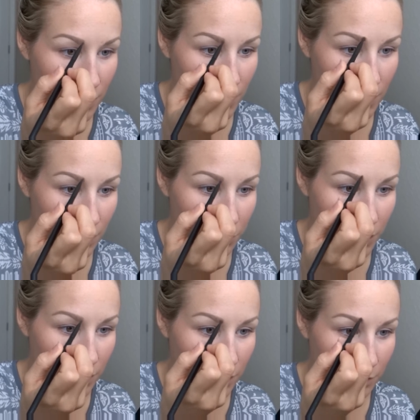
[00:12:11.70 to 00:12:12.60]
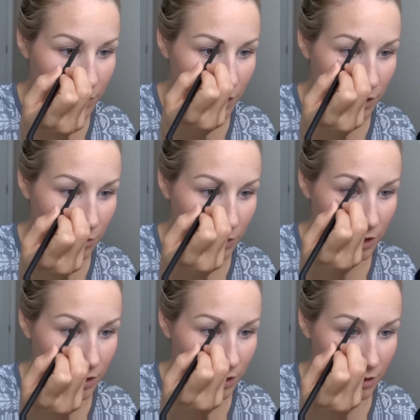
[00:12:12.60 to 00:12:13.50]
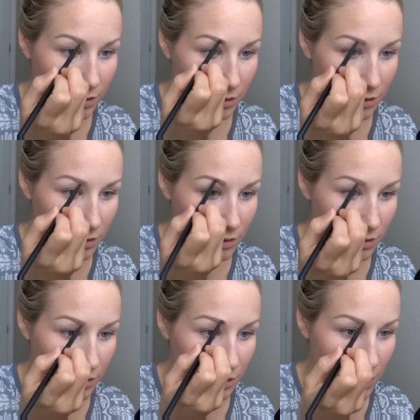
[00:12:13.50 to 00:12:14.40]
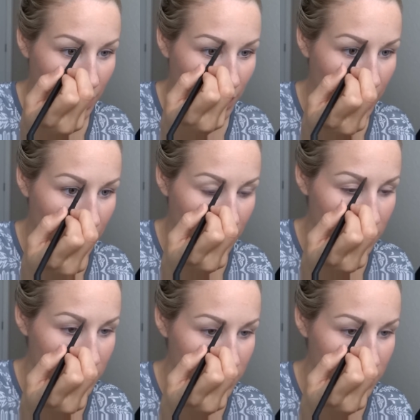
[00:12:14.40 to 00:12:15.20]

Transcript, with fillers: And then up here, I'm gonna go with the hairs.